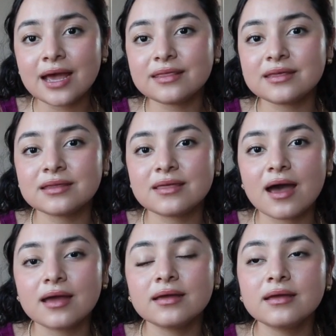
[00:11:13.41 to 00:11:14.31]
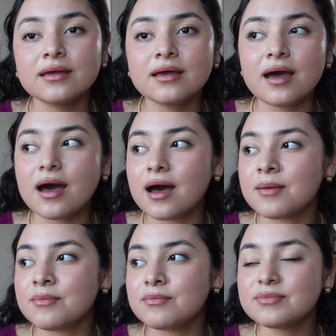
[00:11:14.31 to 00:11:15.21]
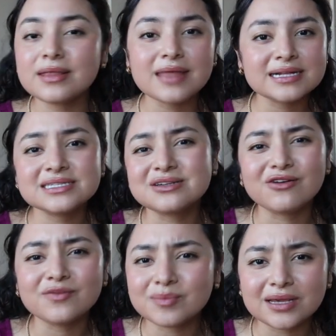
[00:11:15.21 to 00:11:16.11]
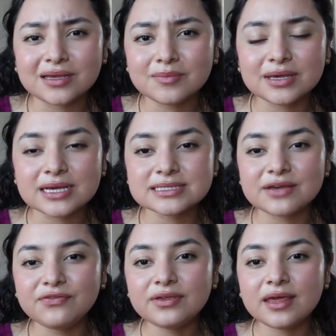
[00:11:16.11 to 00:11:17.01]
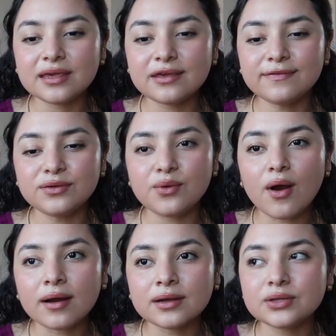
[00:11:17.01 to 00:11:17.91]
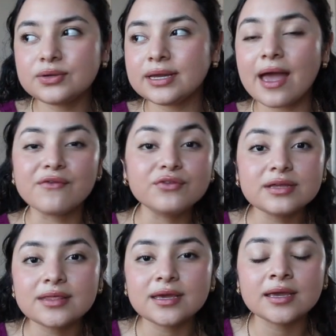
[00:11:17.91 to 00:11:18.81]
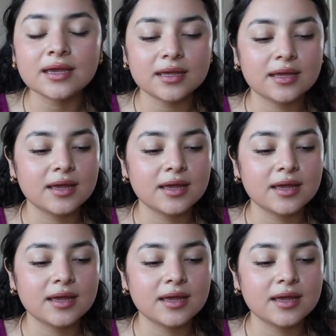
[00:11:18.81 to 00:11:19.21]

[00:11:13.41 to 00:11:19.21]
I think that that served me, because I feel like if you are including everything,